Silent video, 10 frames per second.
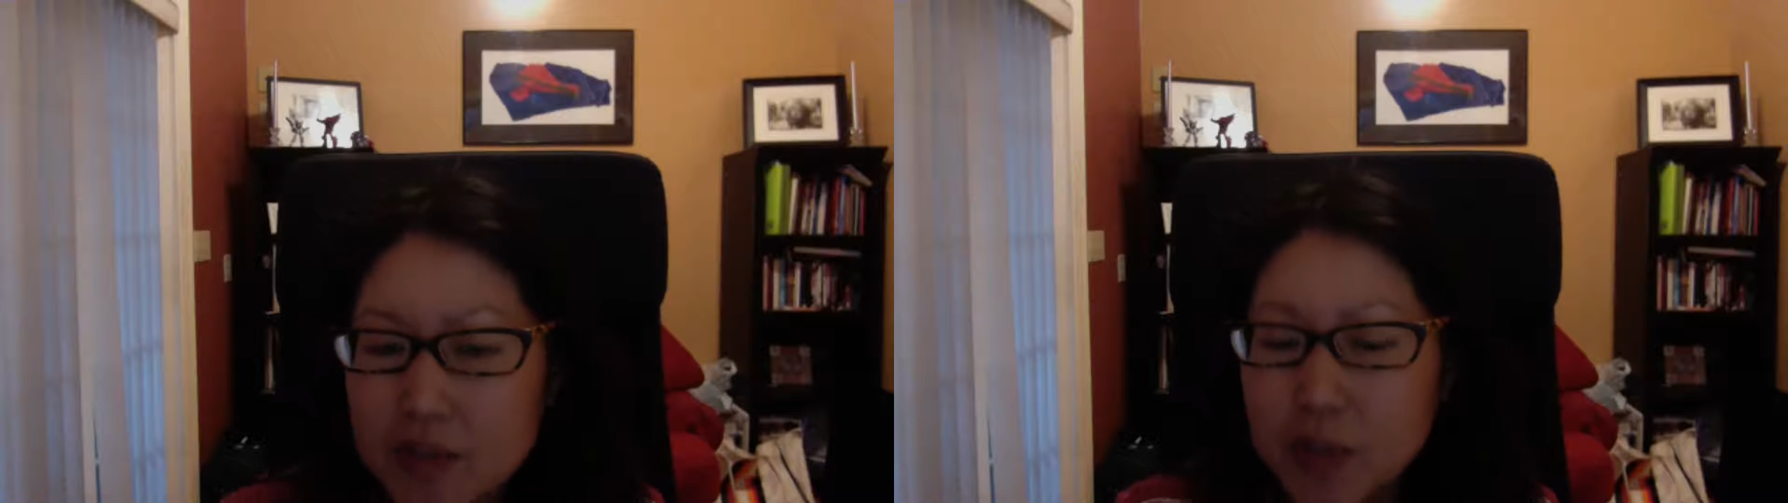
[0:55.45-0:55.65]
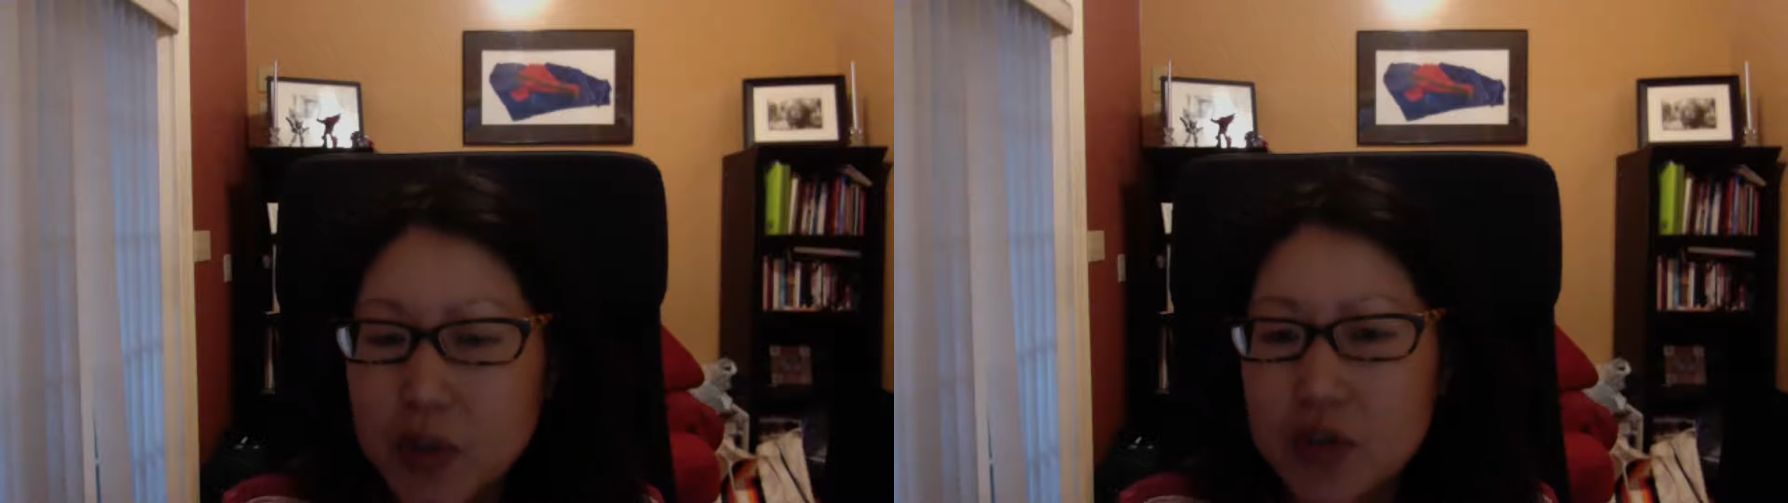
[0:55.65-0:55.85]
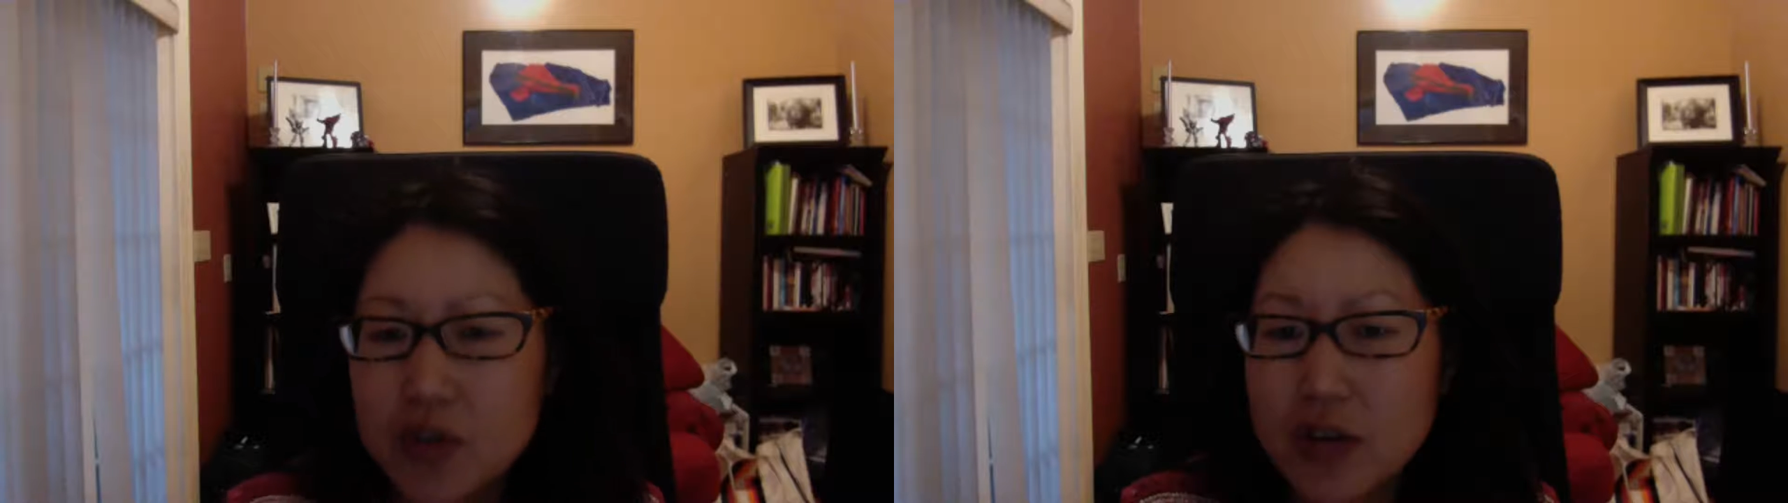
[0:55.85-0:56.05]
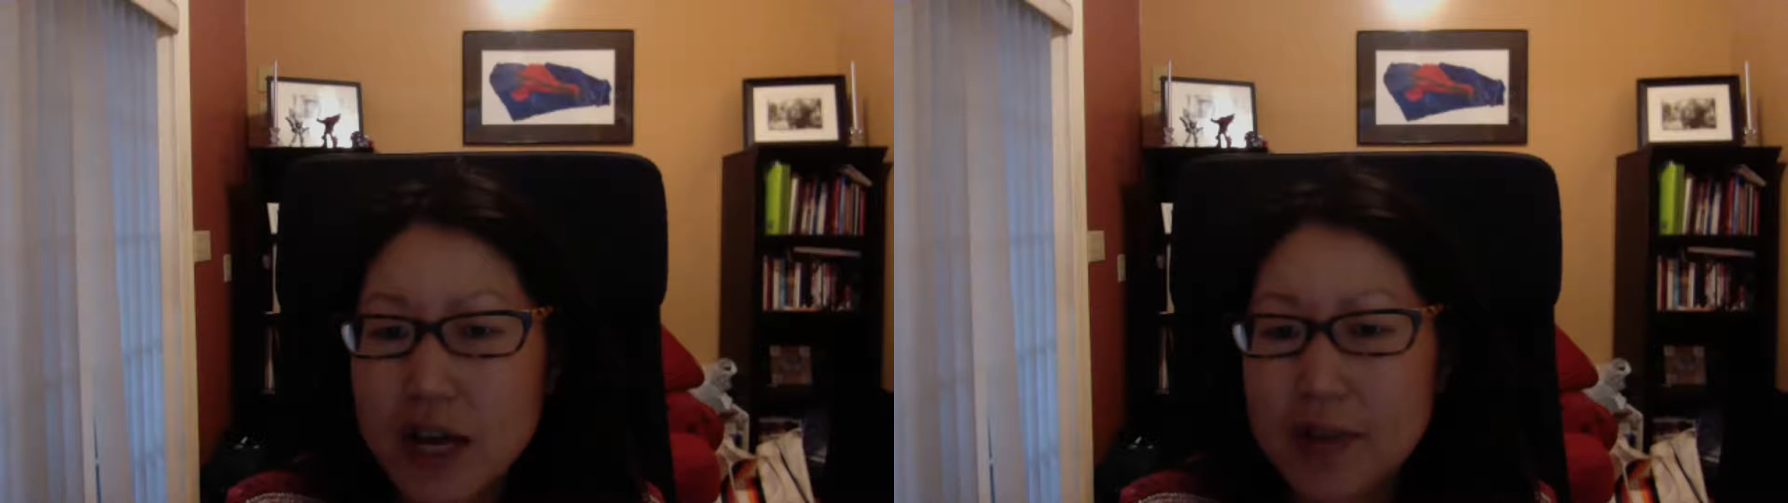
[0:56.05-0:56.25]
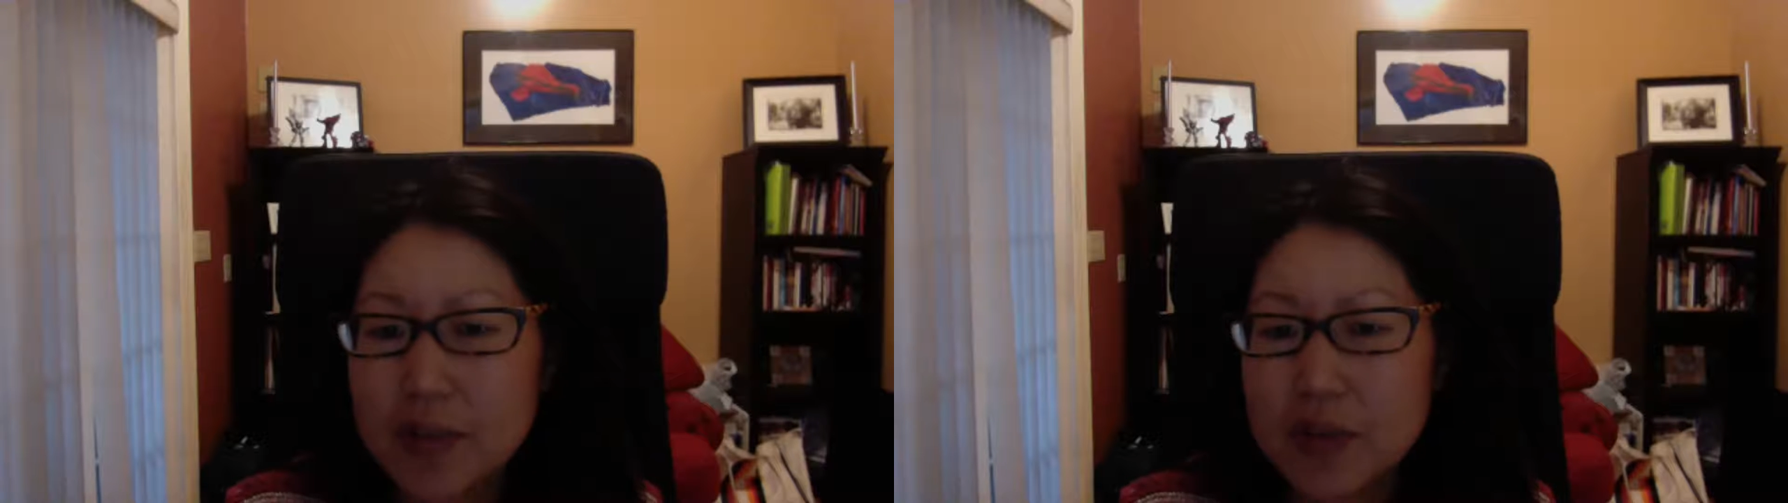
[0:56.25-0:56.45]

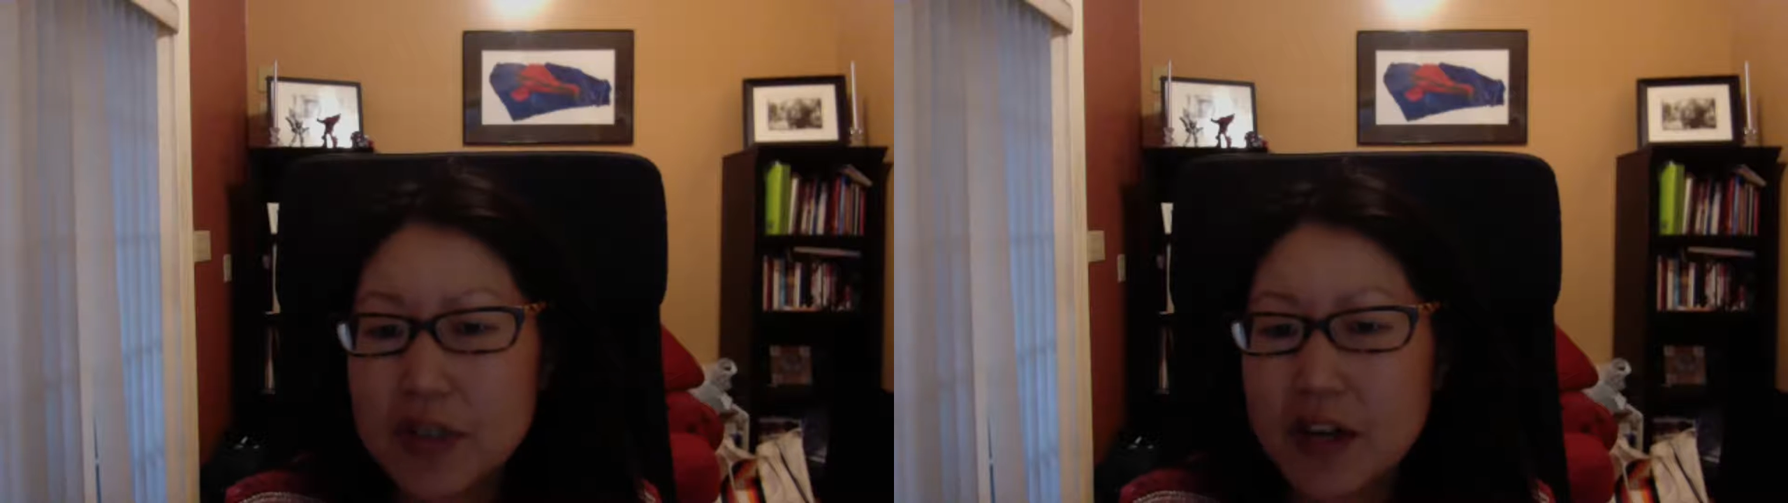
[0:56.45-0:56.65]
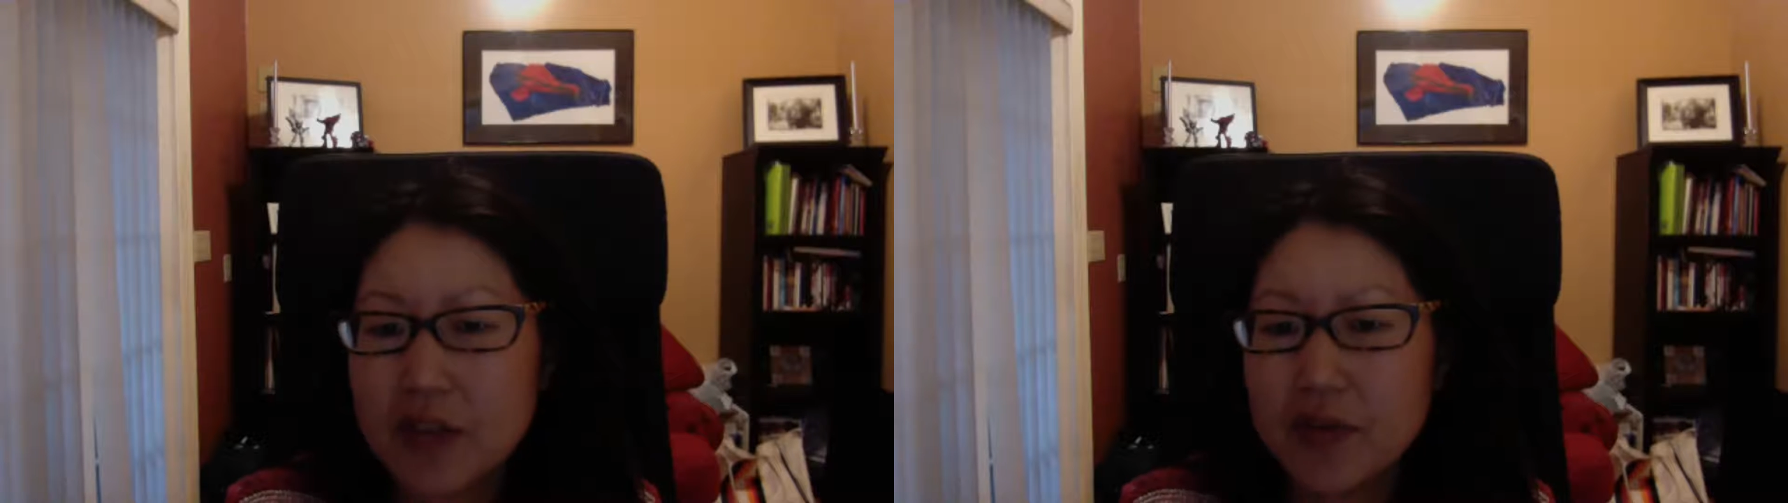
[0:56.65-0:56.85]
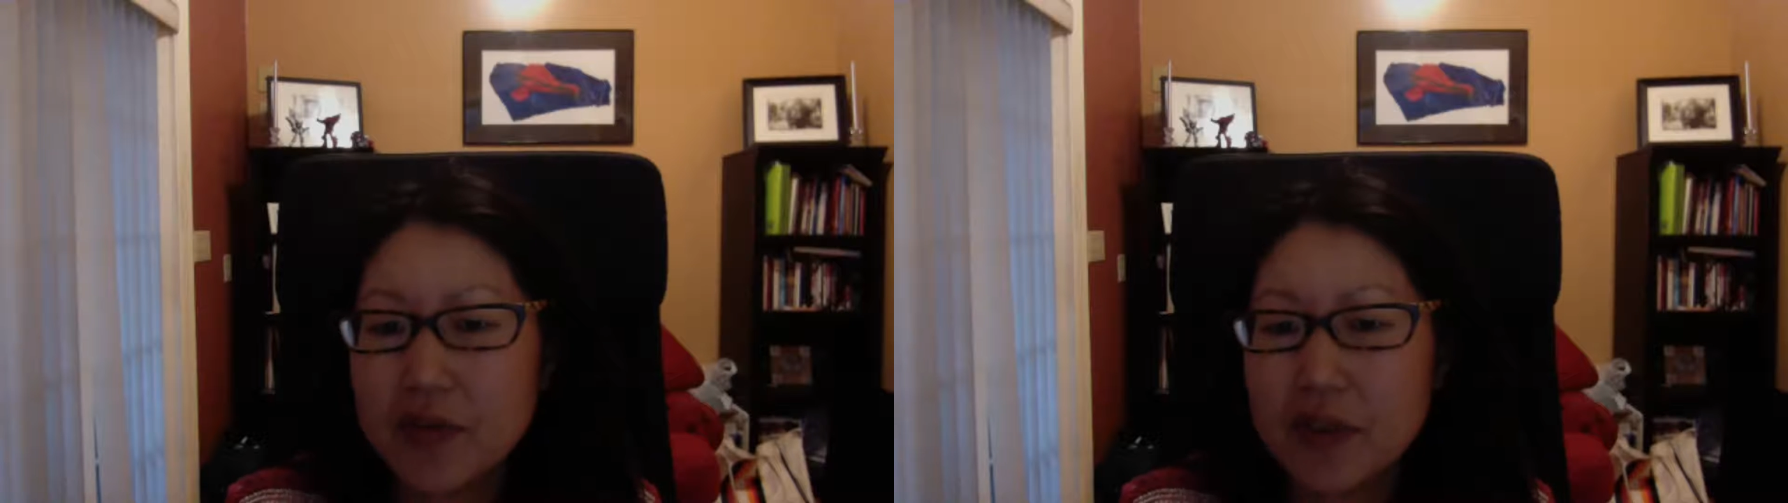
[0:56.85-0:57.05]
Bootstrap stuff,